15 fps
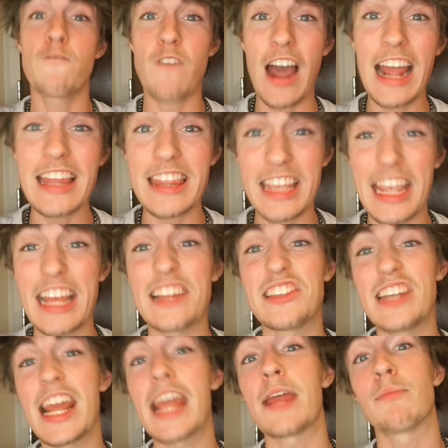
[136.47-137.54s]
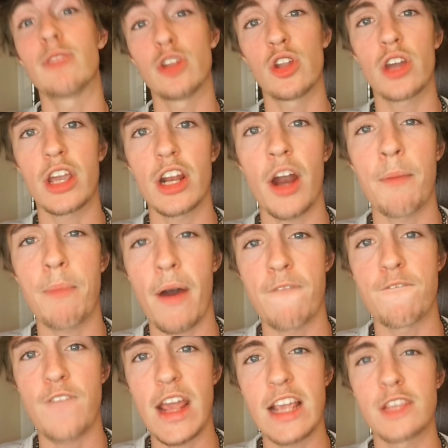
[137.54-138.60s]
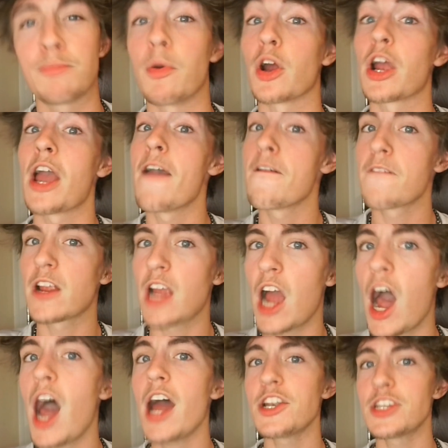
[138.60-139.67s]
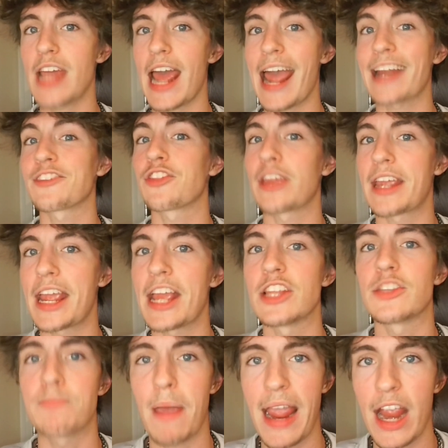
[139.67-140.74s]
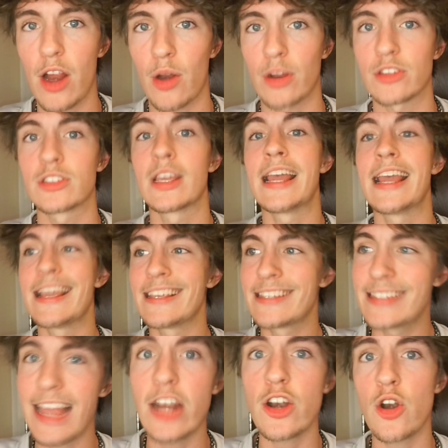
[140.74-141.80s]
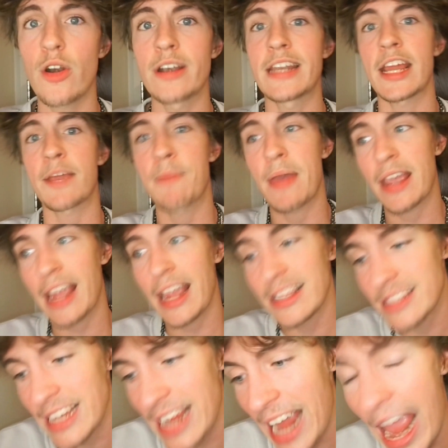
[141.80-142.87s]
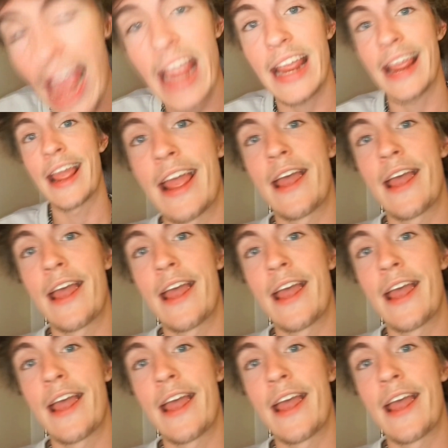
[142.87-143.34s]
Find the kid's name, look it up on Facebook, contact the kid's parents, send her a dick pic and say, hey,